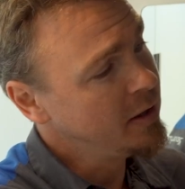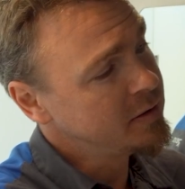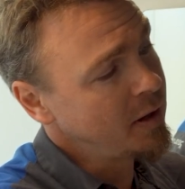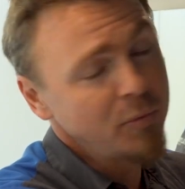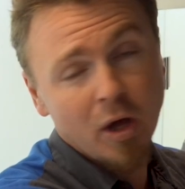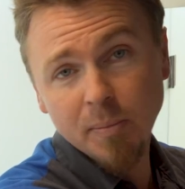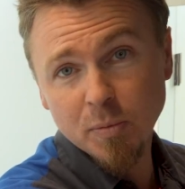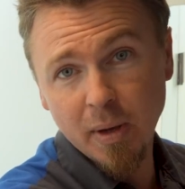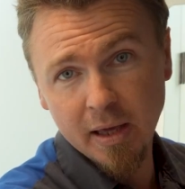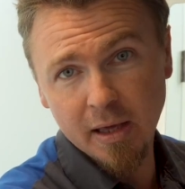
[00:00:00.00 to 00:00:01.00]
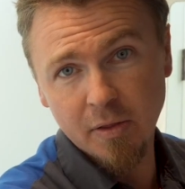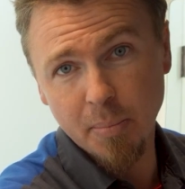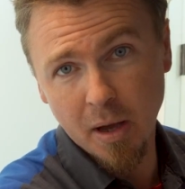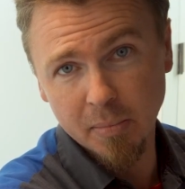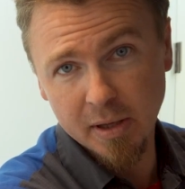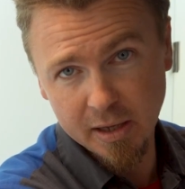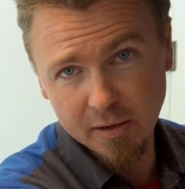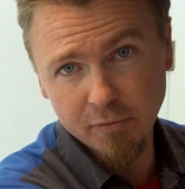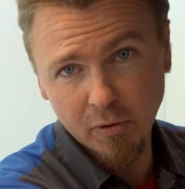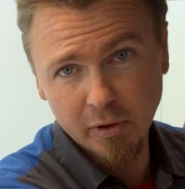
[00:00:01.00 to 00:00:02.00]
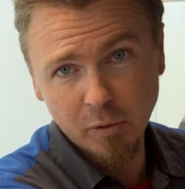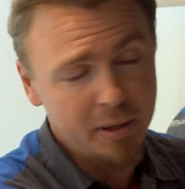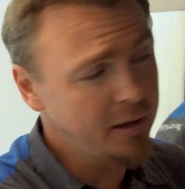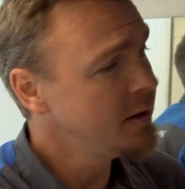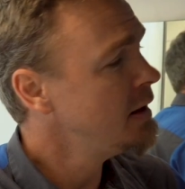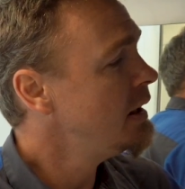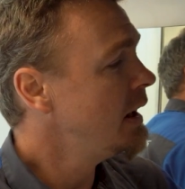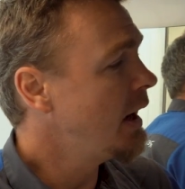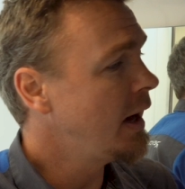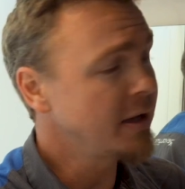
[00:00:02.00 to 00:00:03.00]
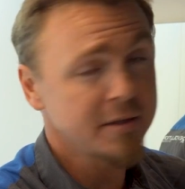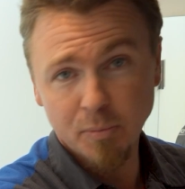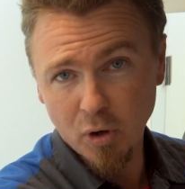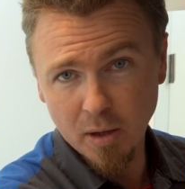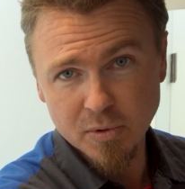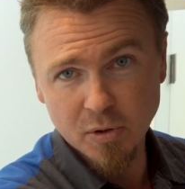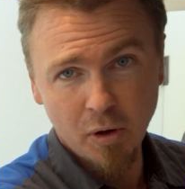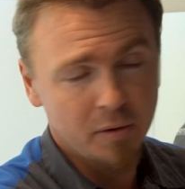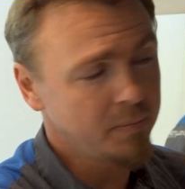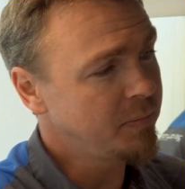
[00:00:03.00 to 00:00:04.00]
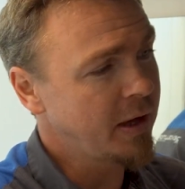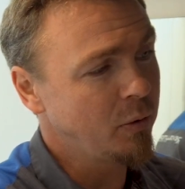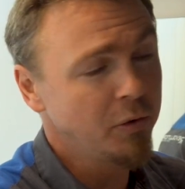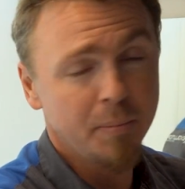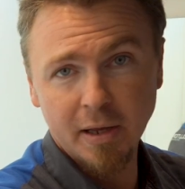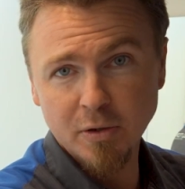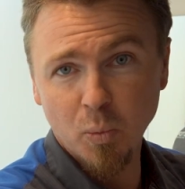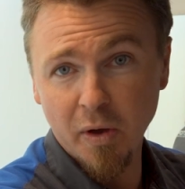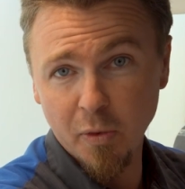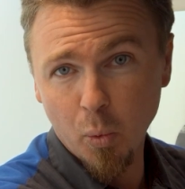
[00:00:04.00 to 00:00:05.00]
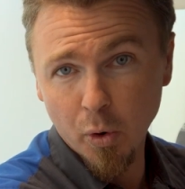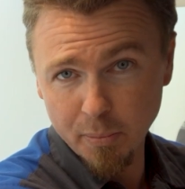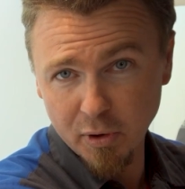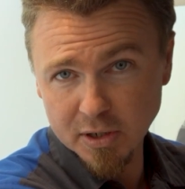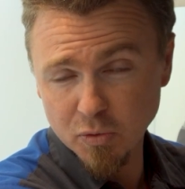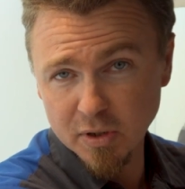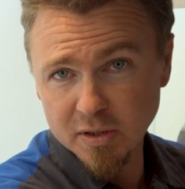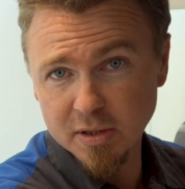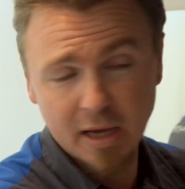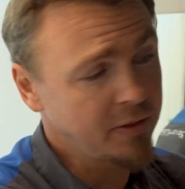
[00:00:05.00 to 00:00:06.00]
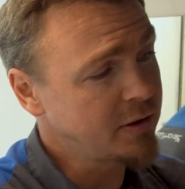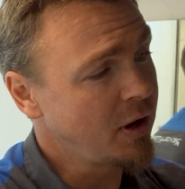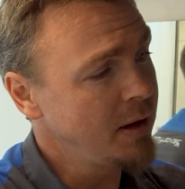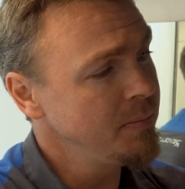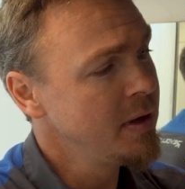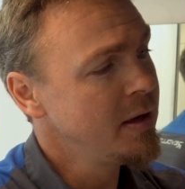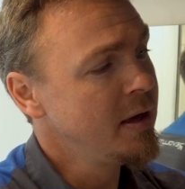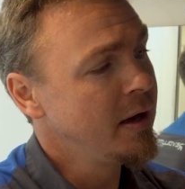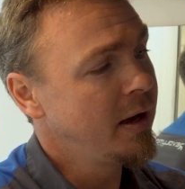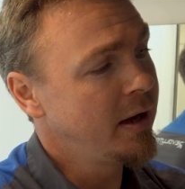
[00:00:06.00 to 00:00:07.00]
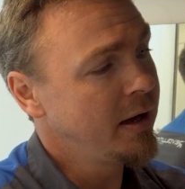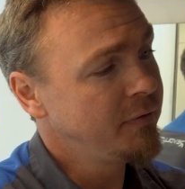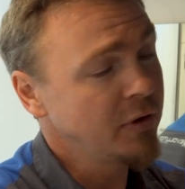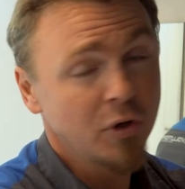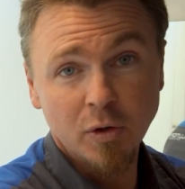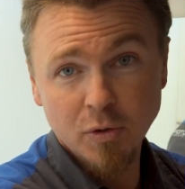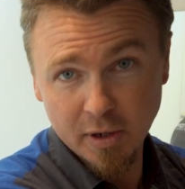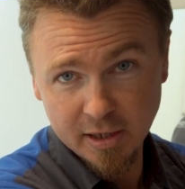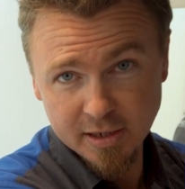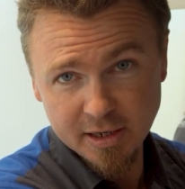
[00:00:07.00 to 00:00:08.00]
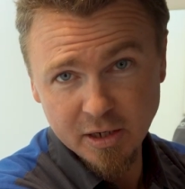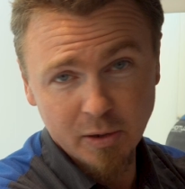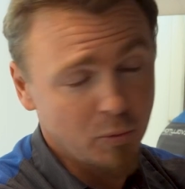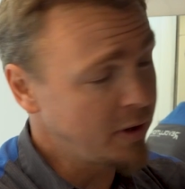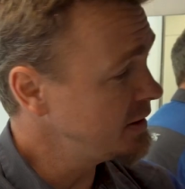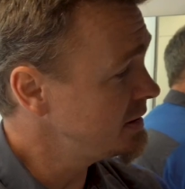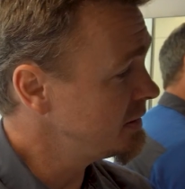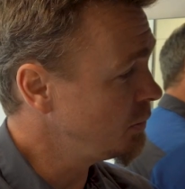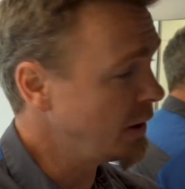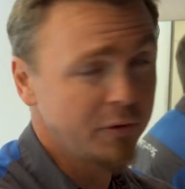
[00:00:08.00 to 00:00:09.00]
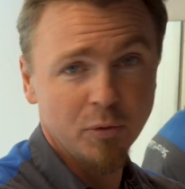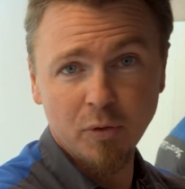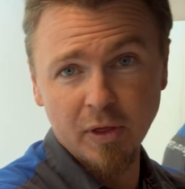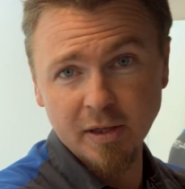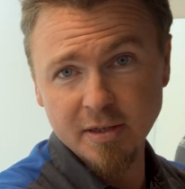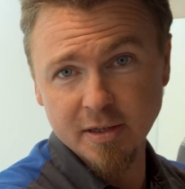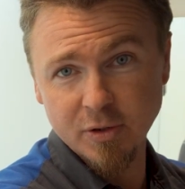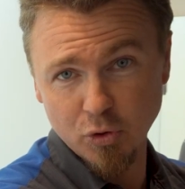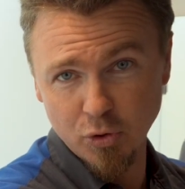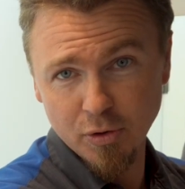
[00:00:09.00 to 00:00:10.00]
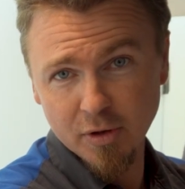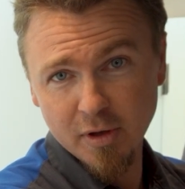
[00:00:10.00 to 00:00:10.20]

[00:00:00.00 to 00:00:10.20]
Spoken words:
Sometimes you may hear the pump kick in for a little bit, sometimes not. That all depends on where the water pressure is at the time. If it turns on and continually runs, one of 2 things is true.